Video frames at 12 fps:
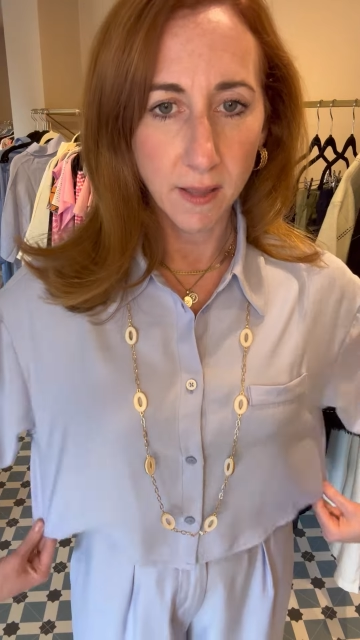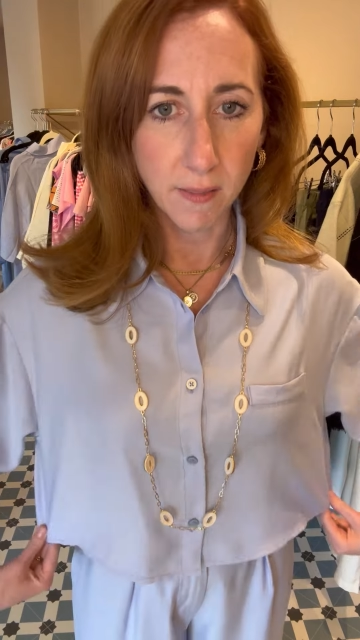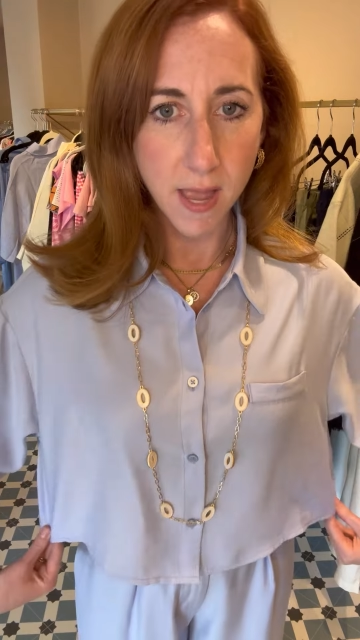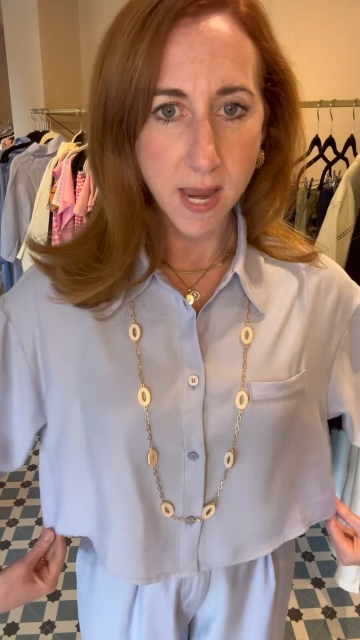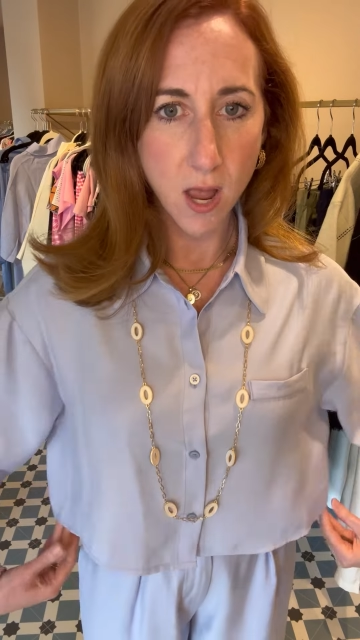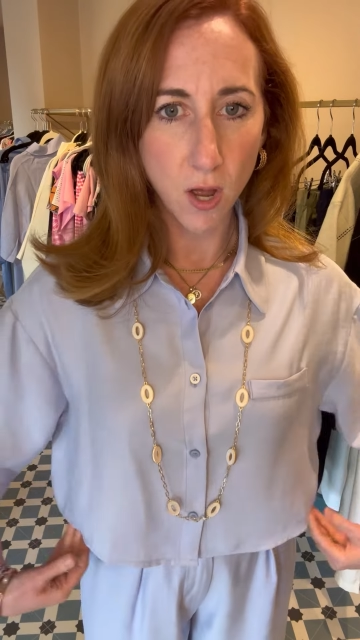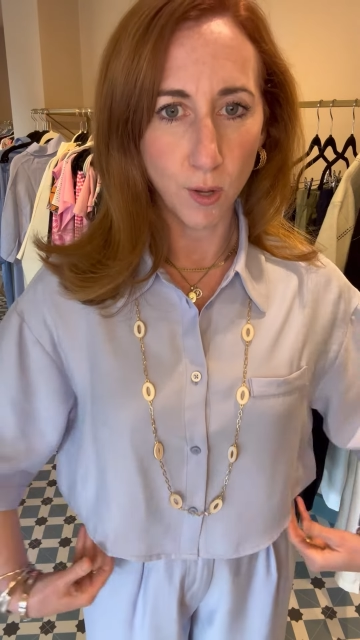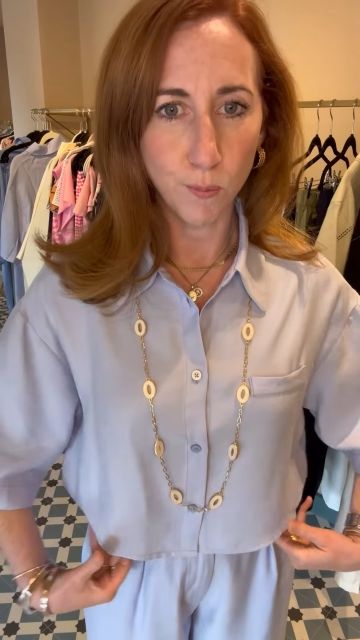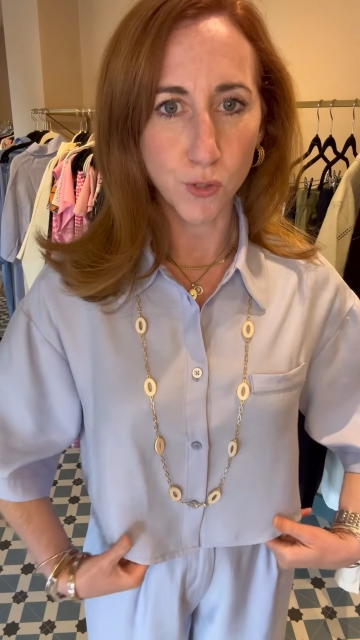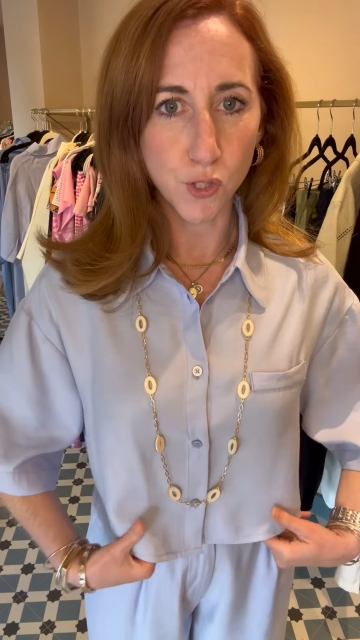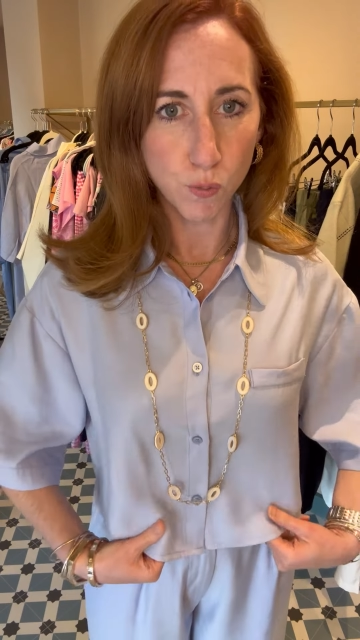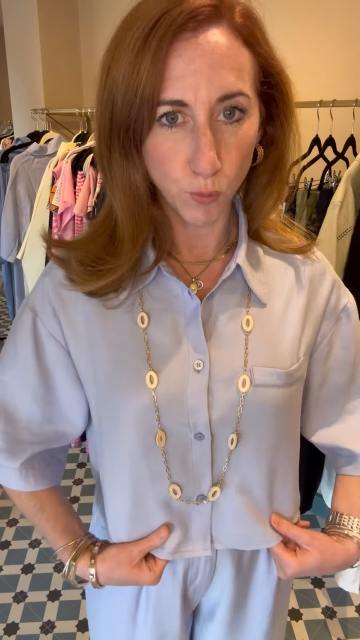they
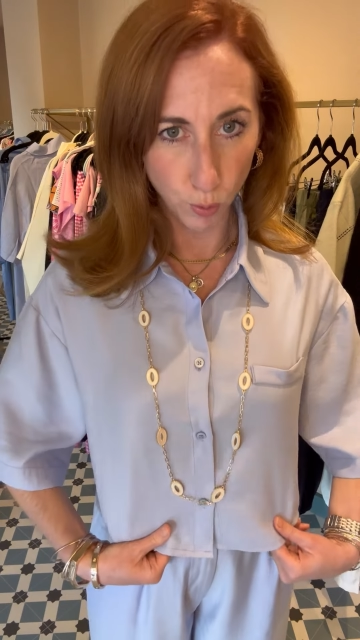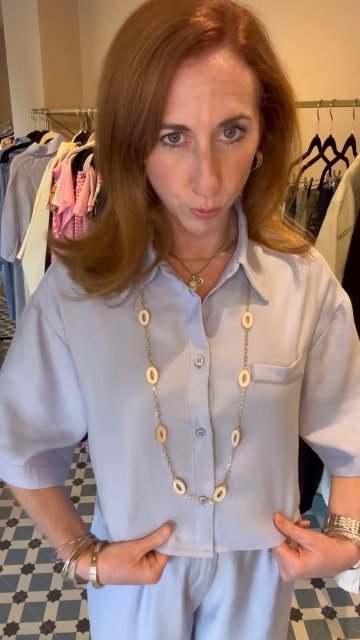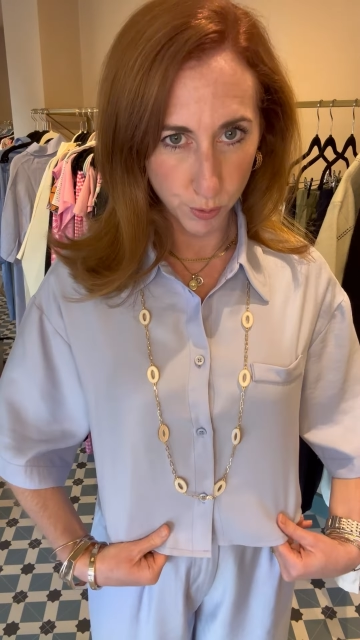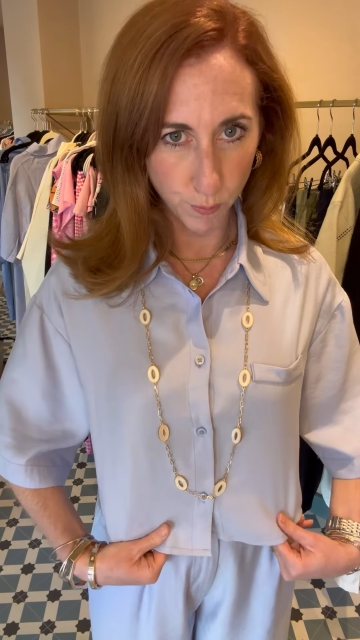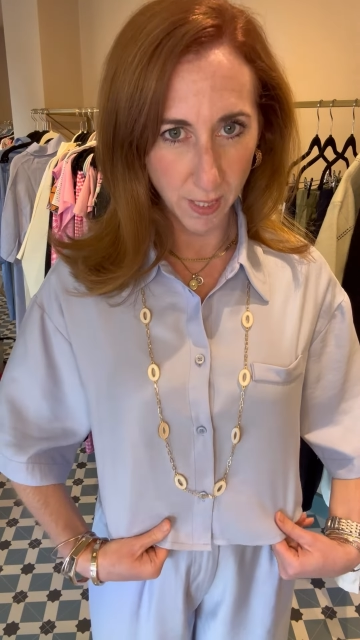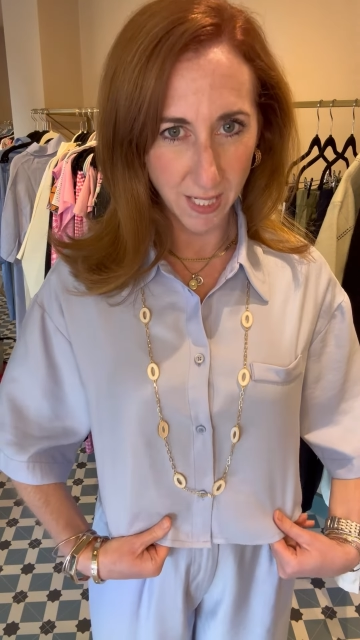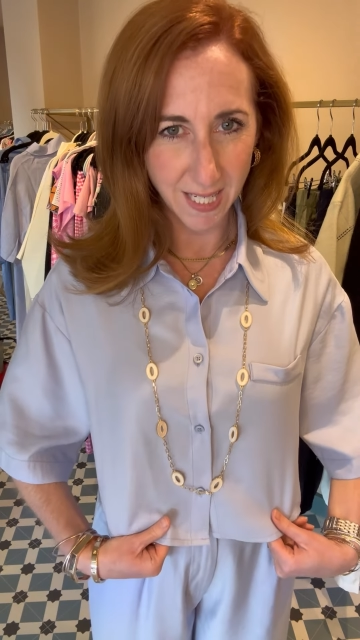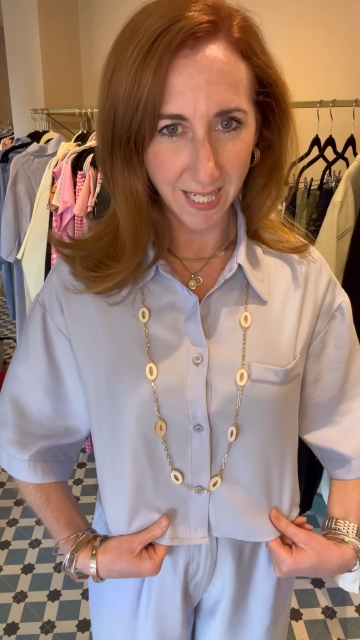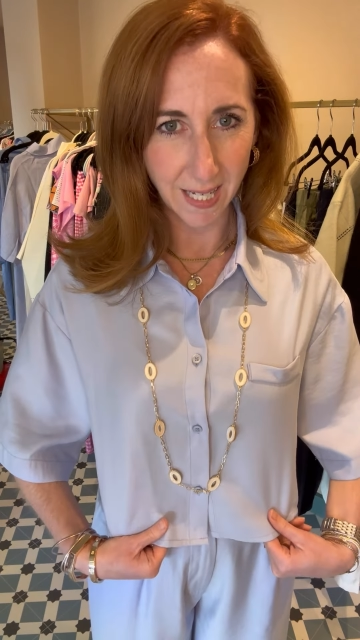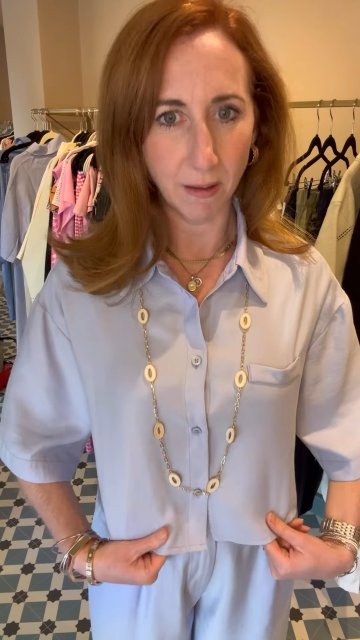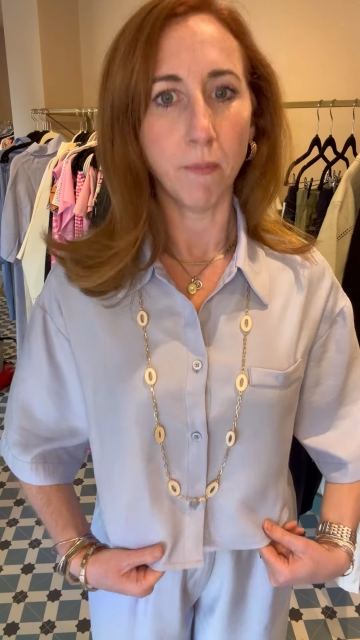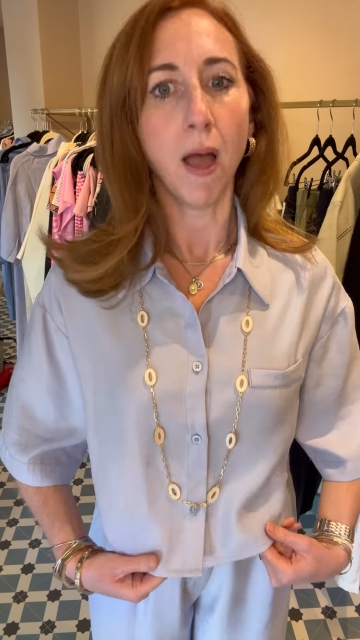come small to
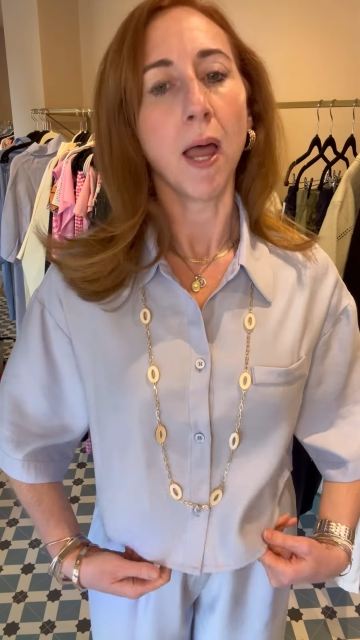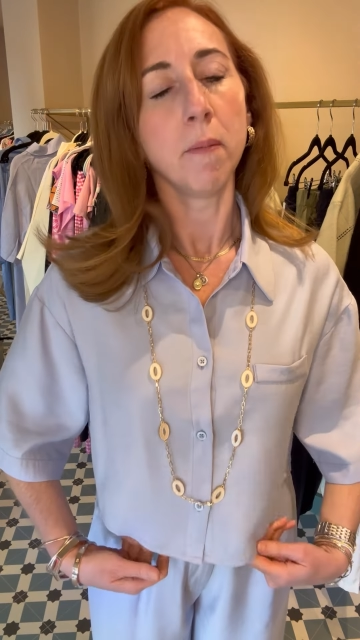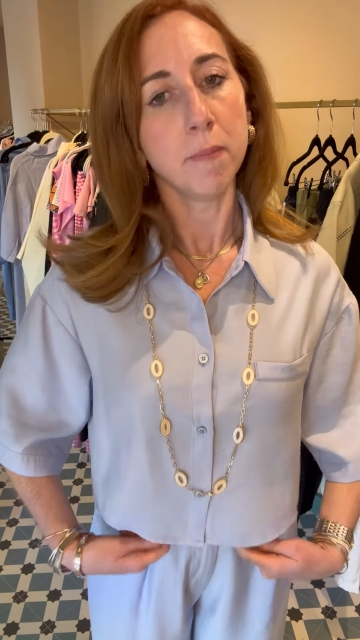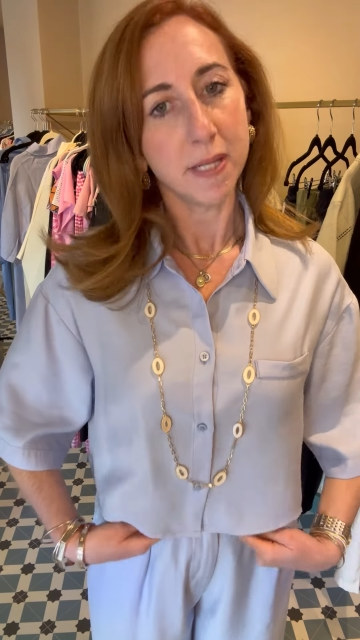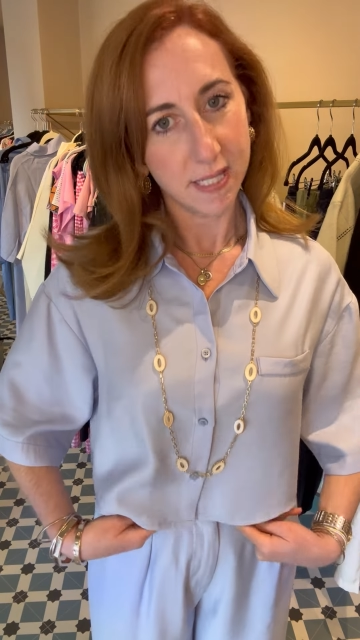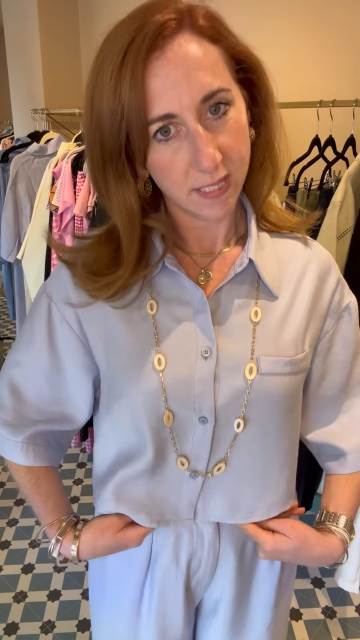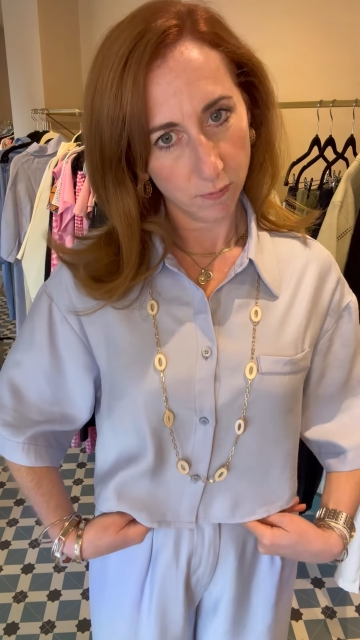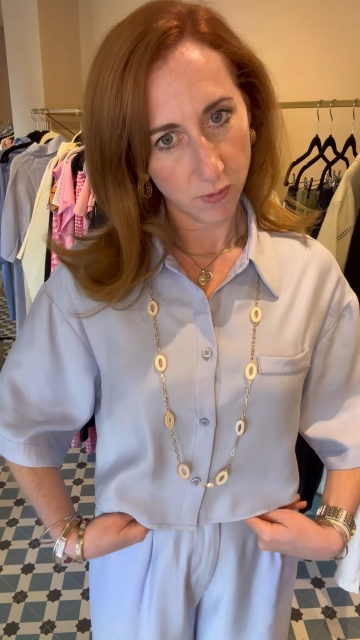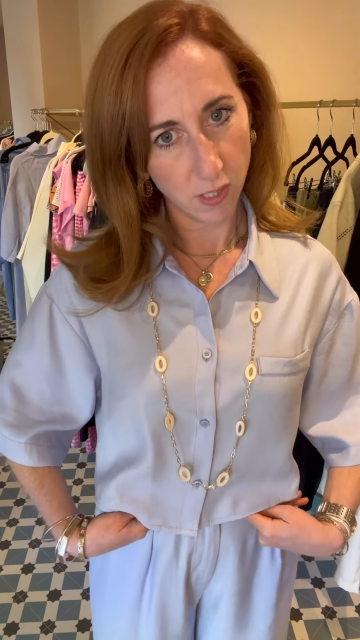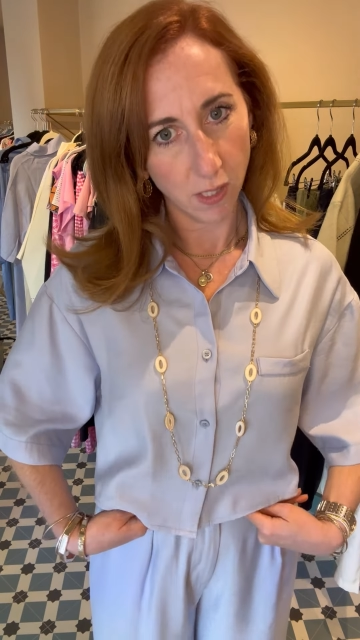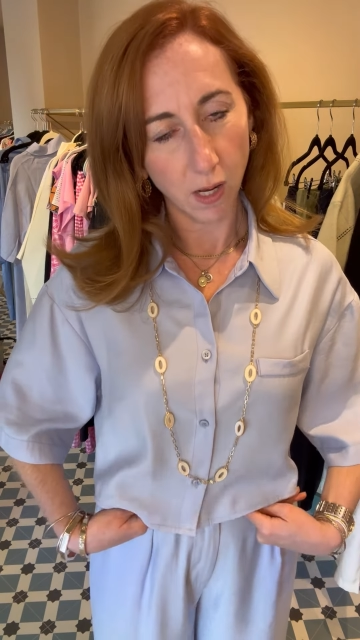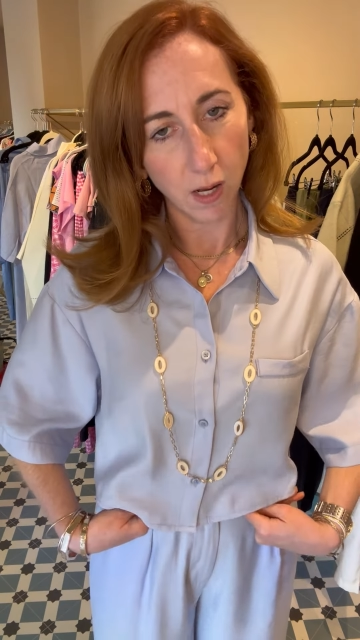medium and medium
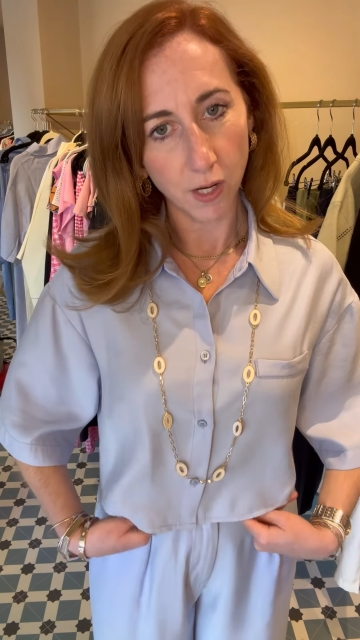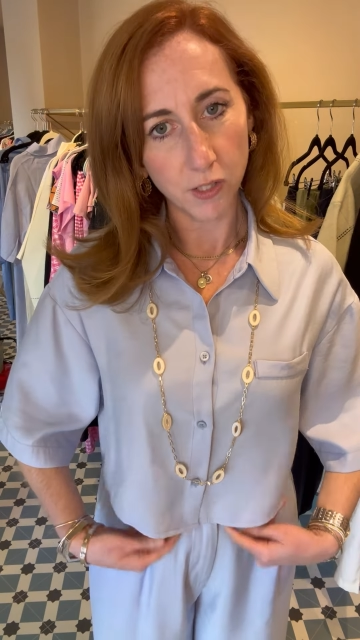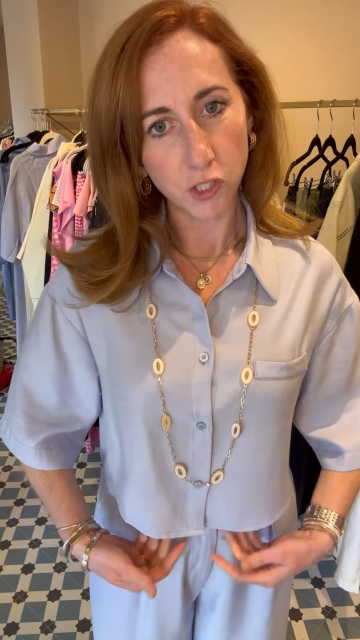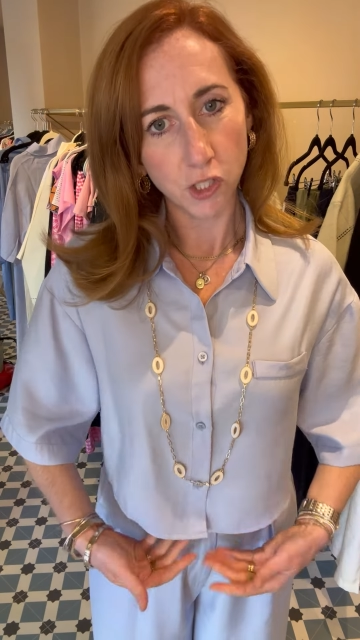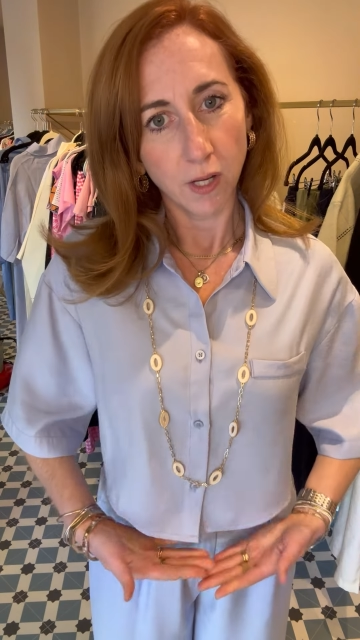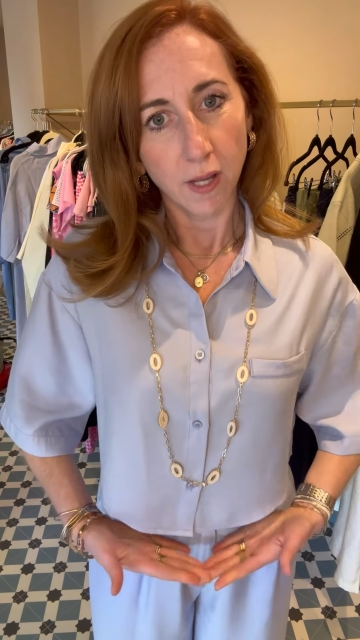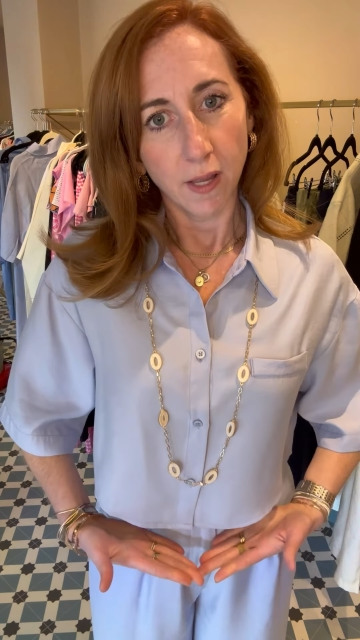to large.